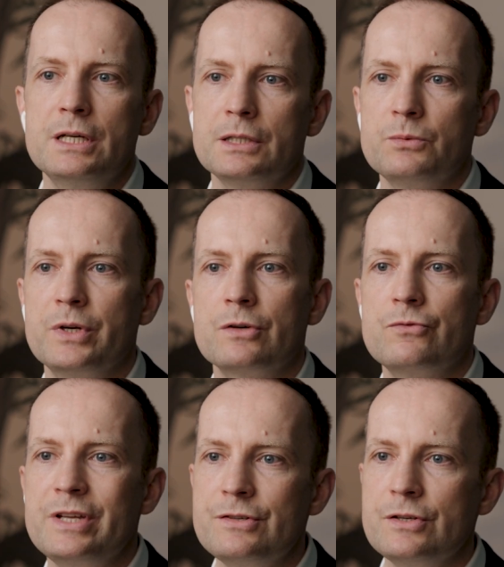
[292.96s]
that, we are
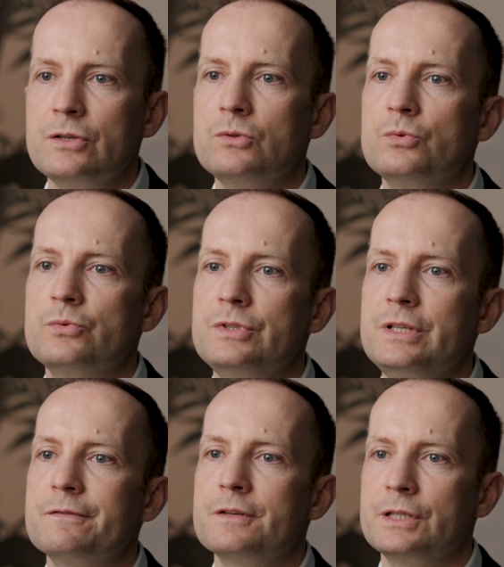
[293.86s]
reaching to
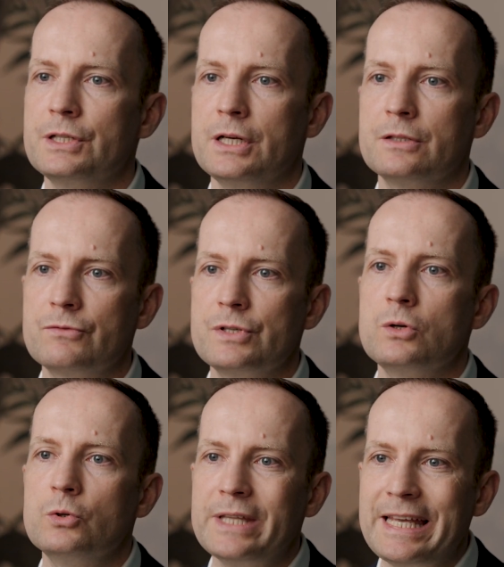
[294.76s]
different countries,
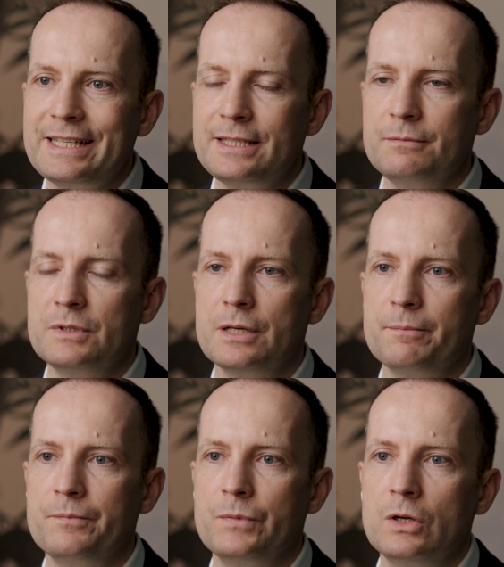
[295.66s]
connecting
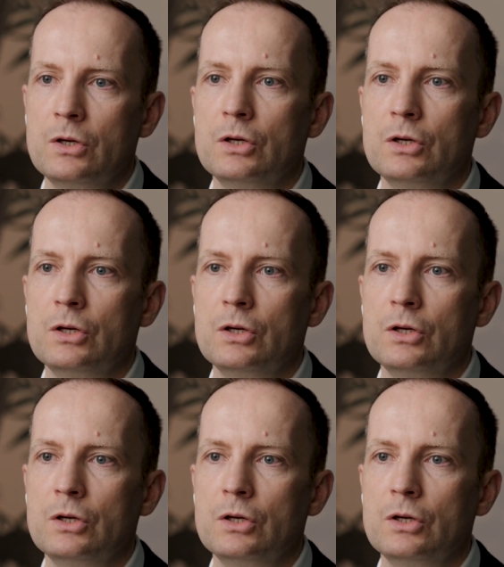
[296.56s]
them